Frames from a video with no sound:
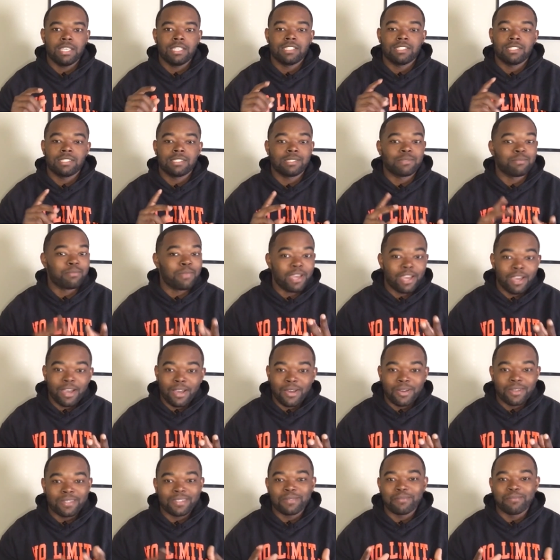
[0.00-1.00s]

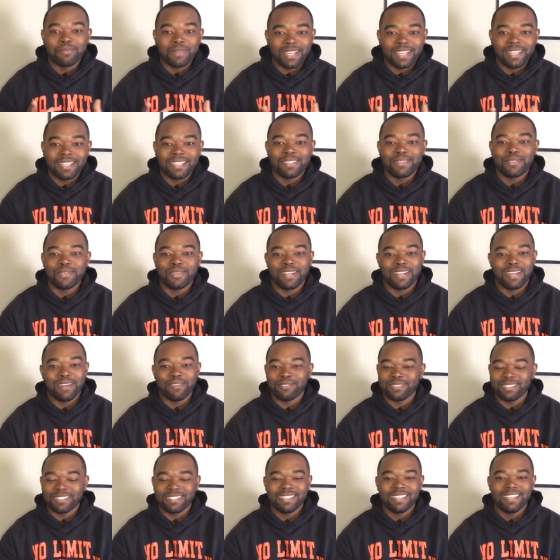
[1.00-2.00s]
smell the money,
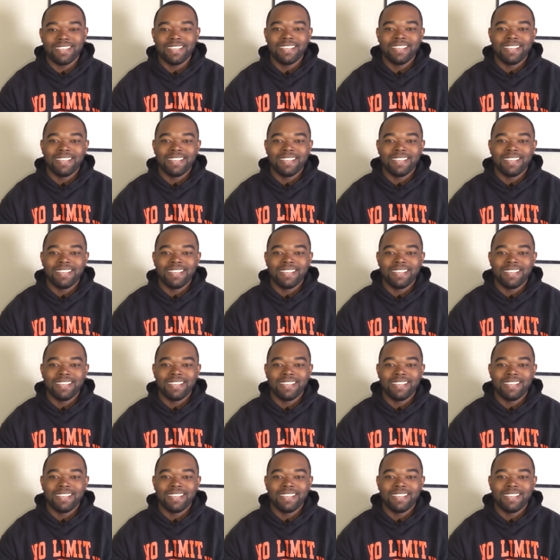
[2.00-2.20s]
whatever.